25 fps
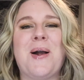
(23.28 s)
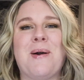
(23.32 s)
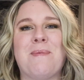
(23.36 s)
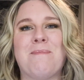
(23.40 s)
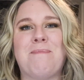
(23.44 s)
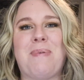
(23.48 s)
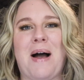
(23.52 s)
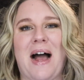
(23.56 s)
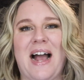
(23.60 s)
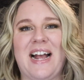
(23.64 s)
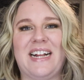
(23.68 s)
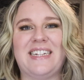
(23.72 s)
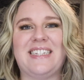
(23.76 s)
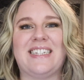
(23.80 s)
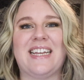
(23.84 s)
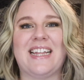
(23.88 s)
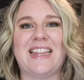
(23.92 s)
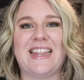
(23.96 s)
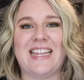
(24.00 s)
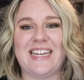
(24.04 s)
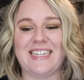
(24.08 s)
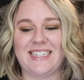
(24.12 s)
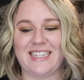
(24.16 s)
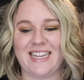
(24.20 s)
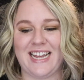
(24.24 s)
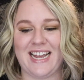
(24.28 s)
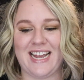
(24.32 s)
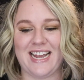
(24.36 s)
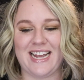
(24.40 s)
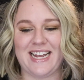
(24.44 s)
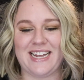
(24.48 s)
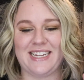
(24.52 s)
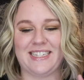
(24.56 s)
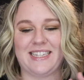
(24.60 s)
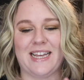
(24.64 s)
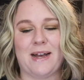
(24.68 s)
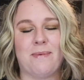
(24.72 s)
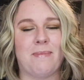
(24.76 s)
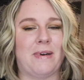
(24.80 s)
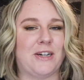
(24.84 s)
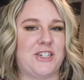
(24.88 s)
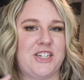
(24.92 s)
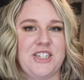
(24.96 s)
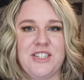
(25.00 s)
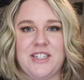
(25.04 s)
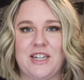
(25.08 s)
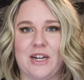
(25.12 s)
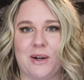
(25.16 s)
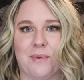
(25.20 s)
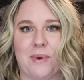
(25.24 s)
but this is a much
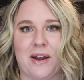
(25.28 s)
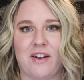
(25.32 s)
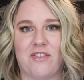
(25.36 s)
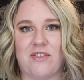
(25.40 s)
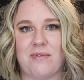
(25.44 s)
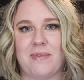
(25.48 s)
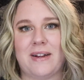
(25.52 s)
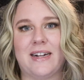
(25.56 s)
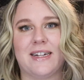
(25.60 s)
easier way for